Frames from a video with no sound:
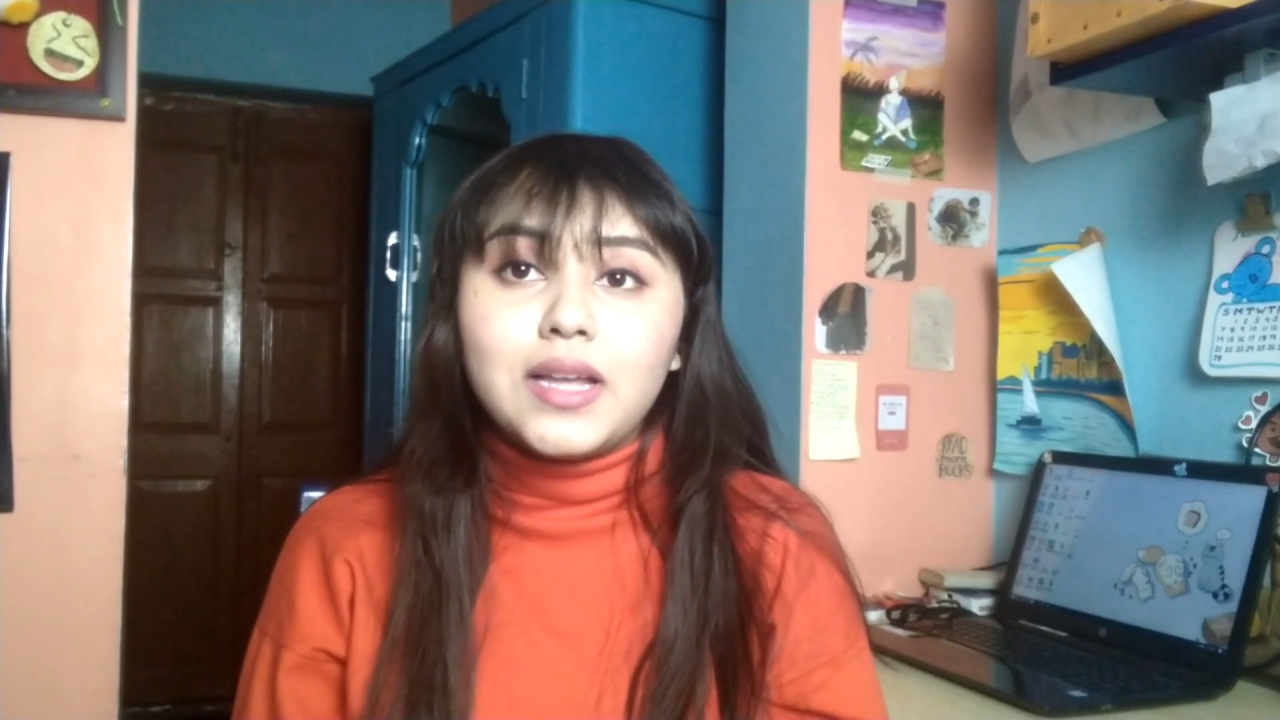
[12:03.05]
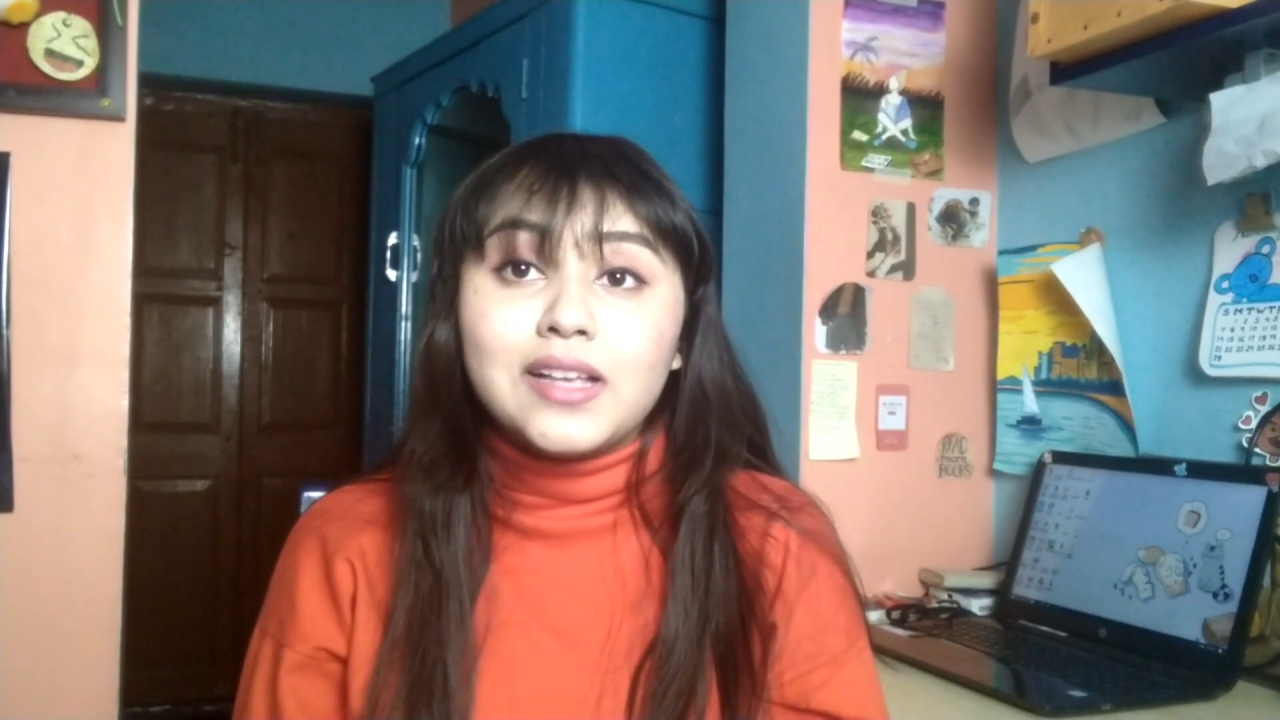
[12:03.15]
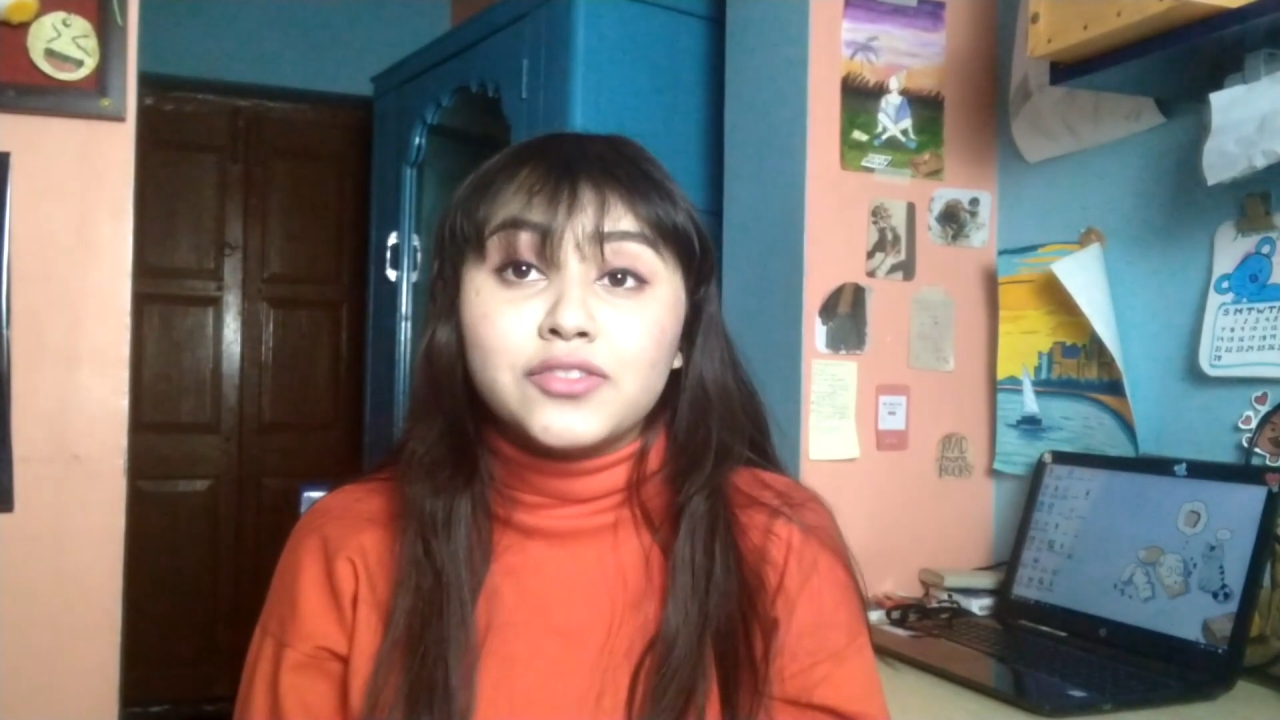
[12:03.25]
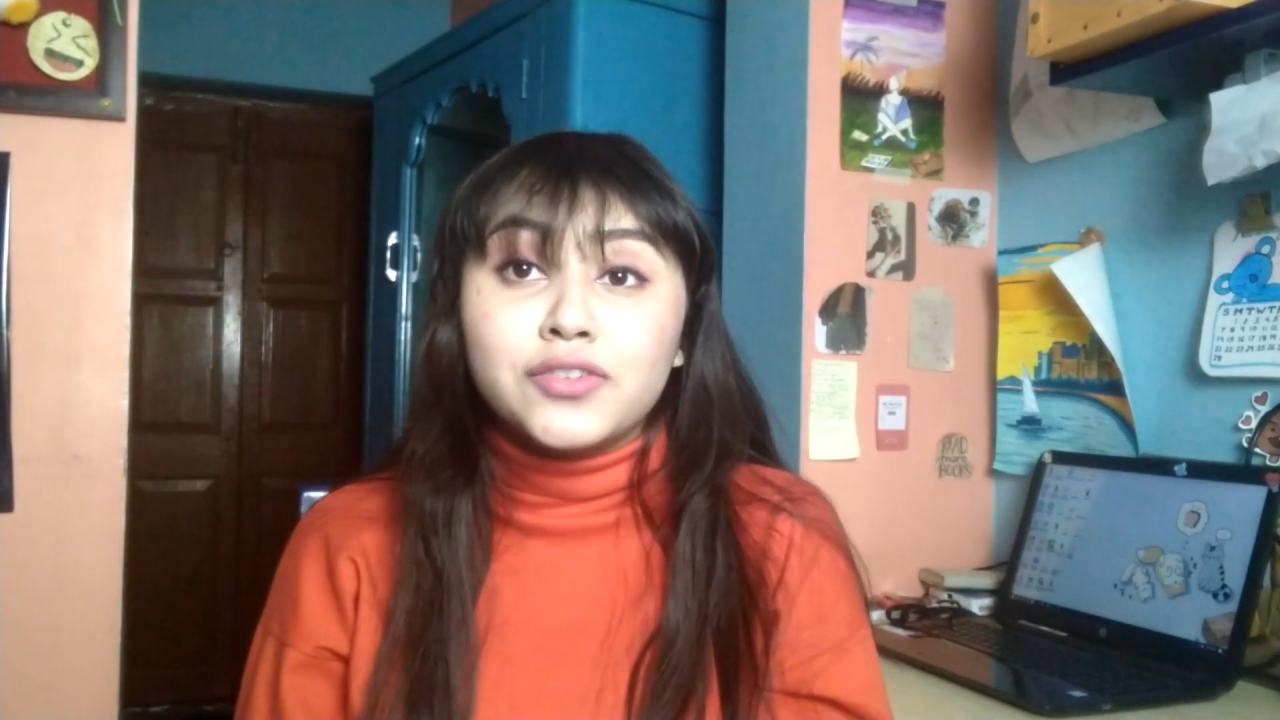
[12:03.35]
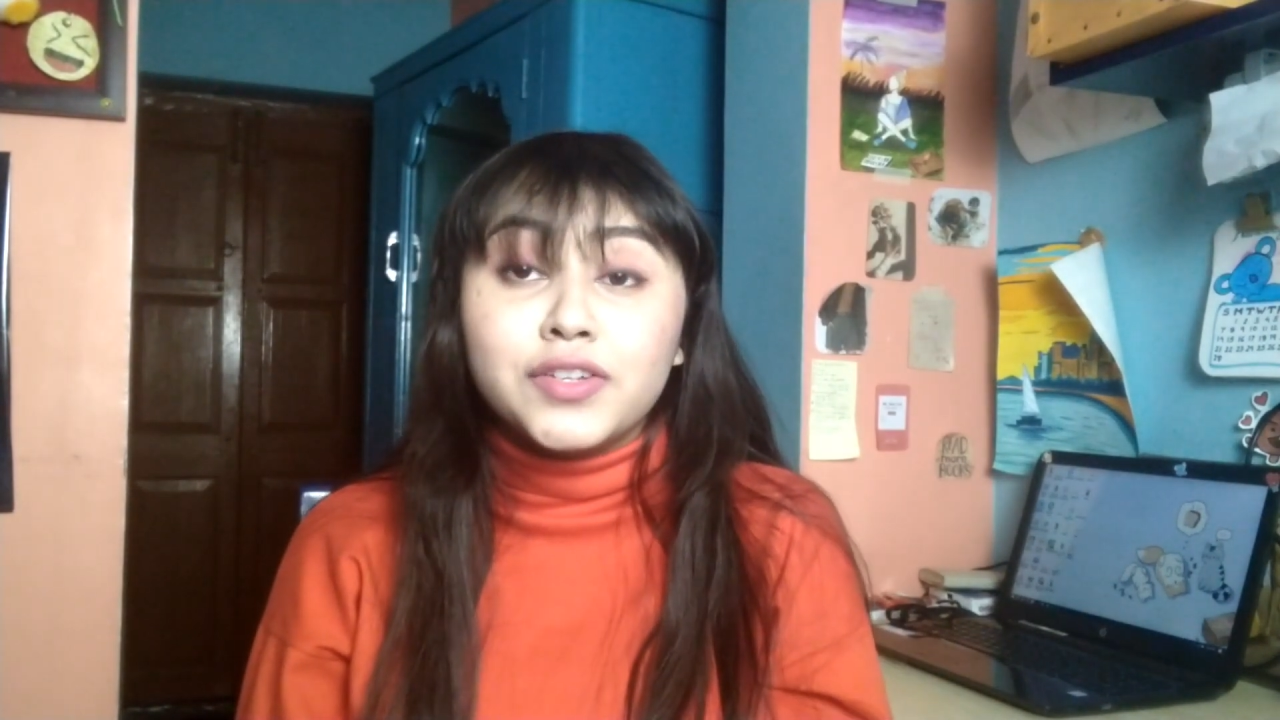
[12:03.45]

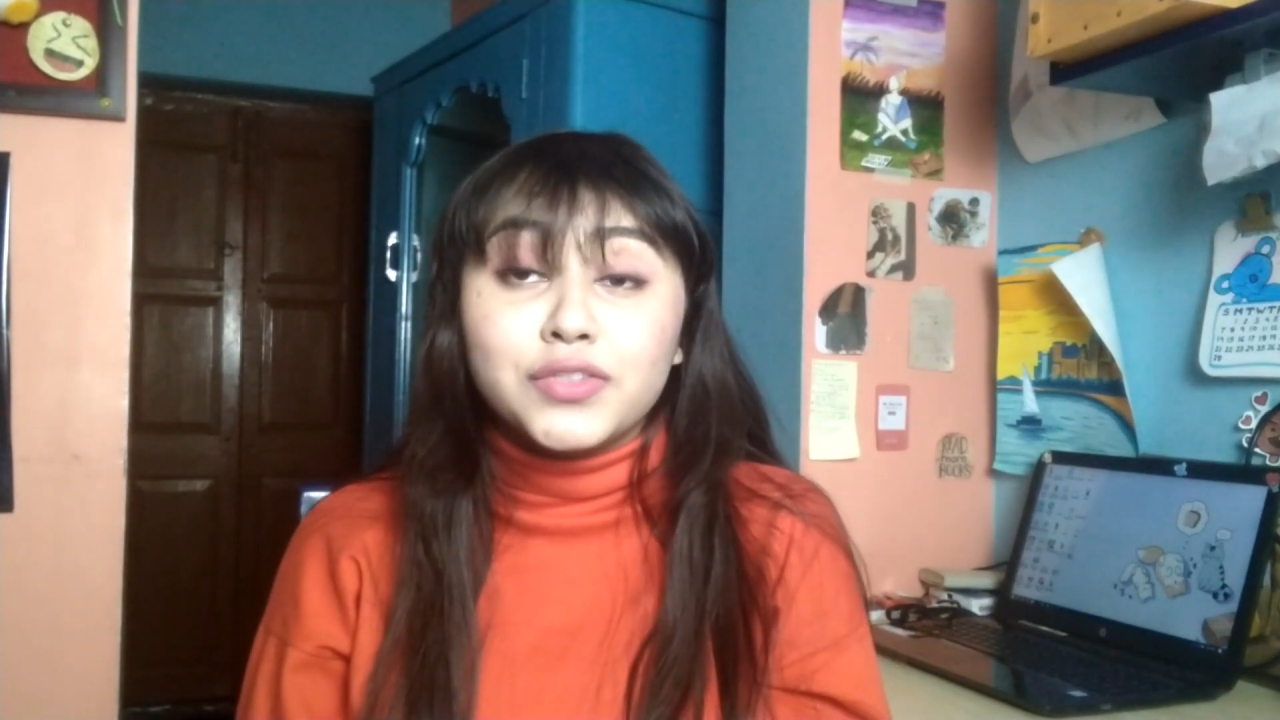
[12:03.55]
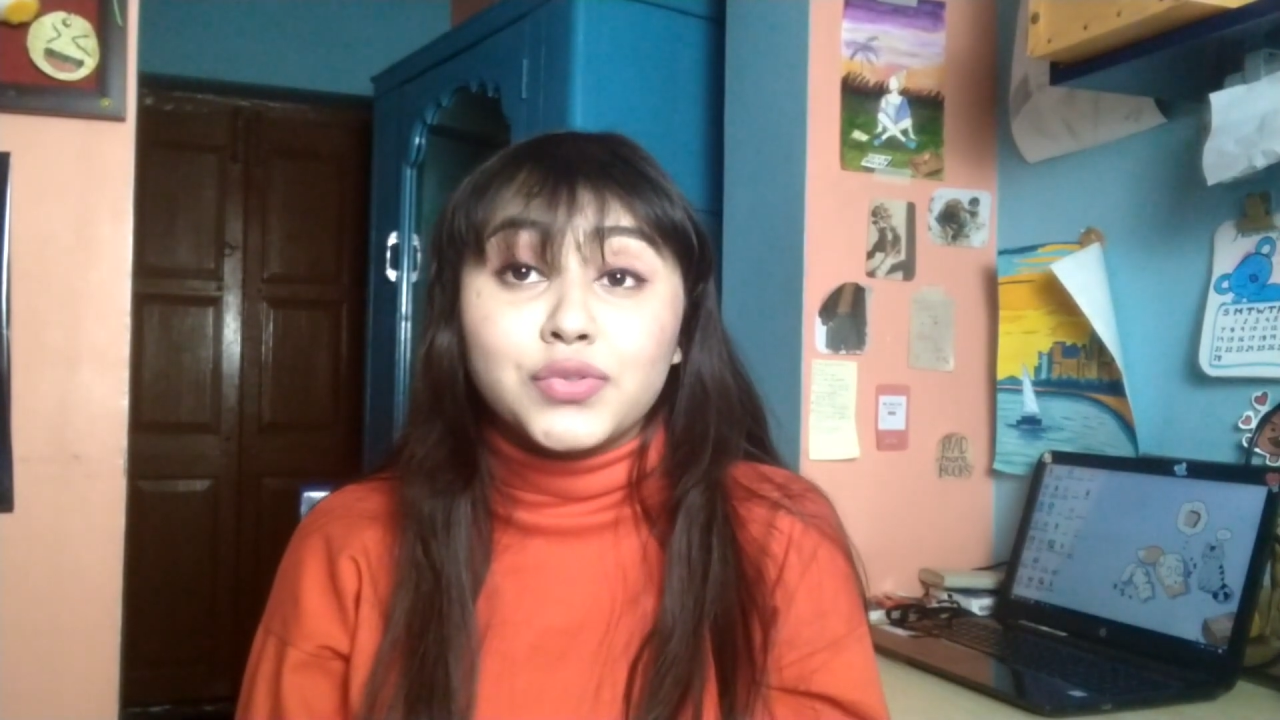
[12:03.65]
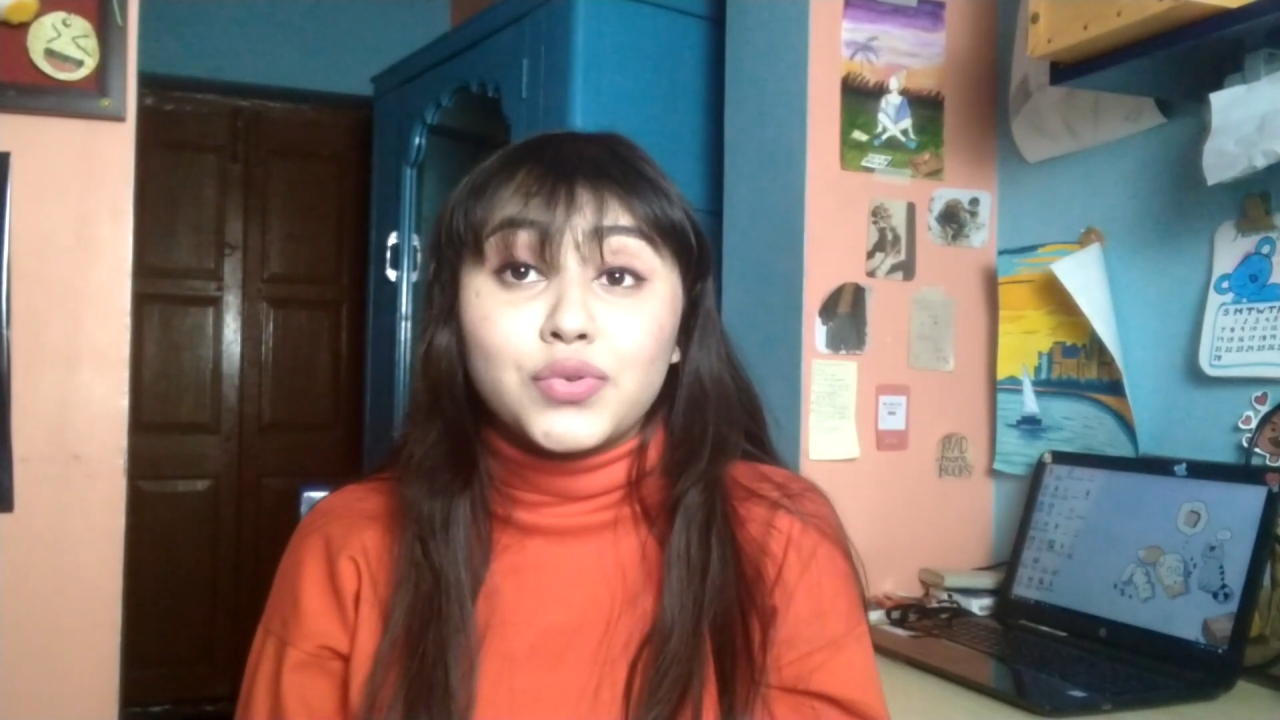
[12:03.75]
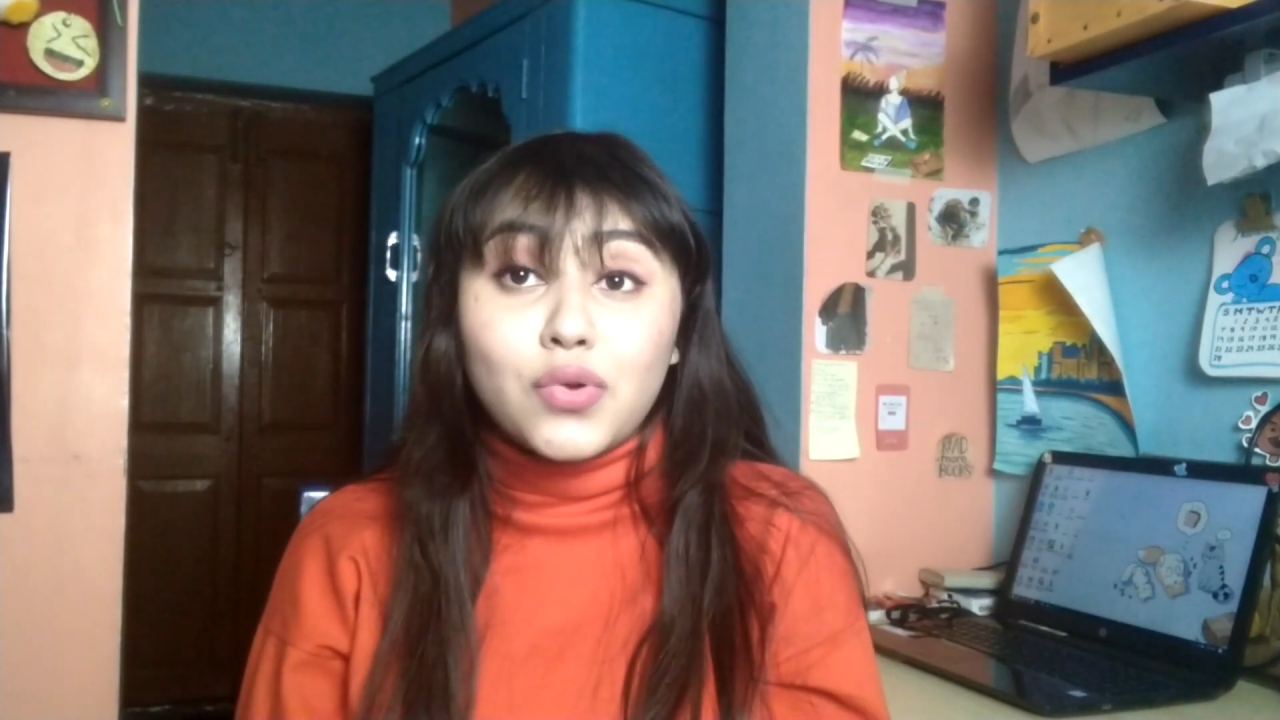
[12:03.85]
answer is